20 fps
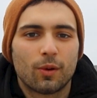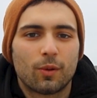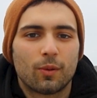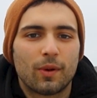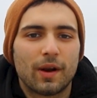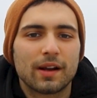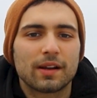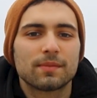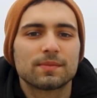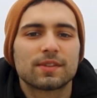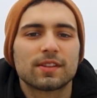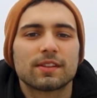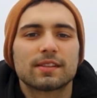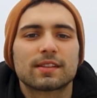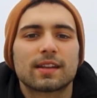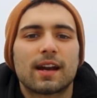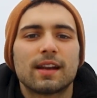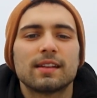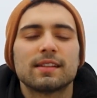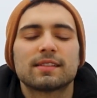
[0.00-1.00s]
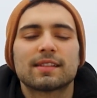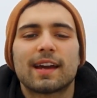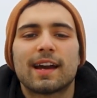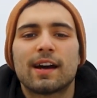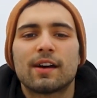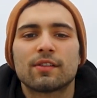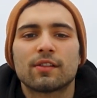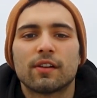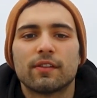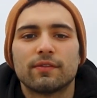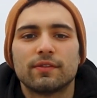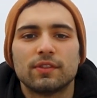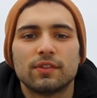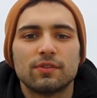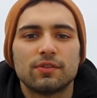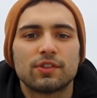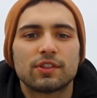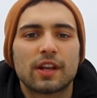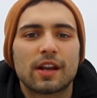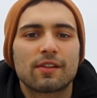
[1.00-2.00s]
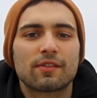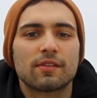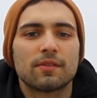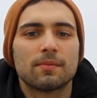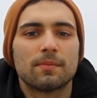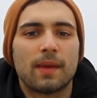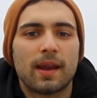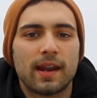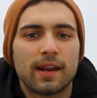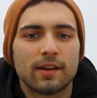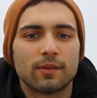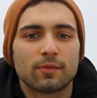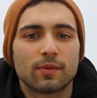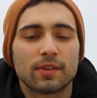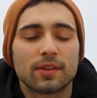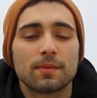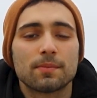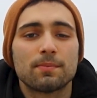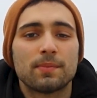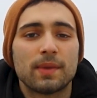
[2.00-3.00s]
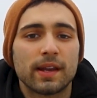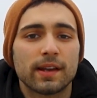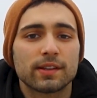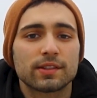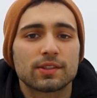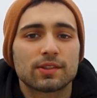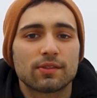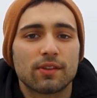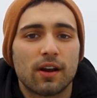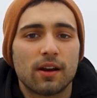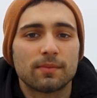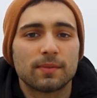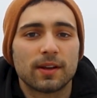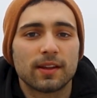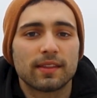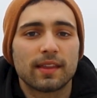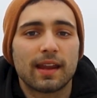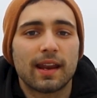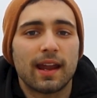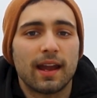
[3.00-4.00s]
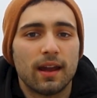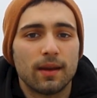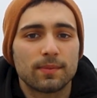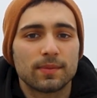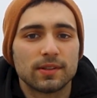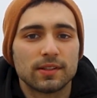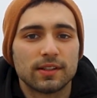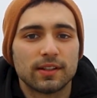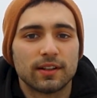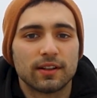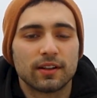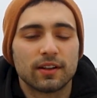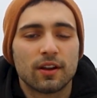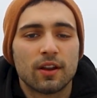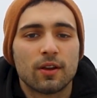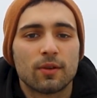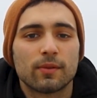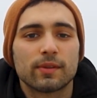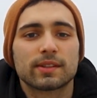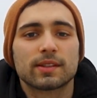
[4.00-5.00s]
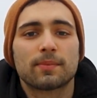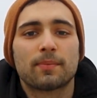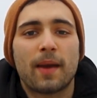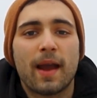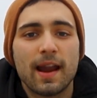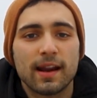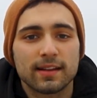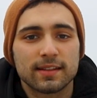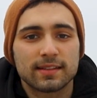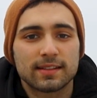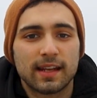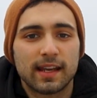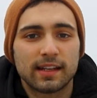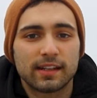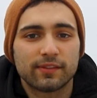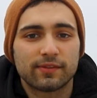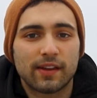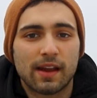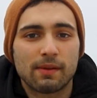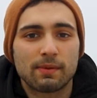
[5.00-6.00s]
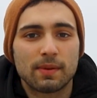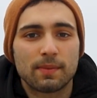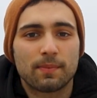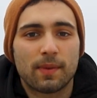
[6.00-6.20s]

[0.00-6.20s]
Welcome to the tiny town of New Sharon, Maine, where the biggest drama that happened here was a Pakistani family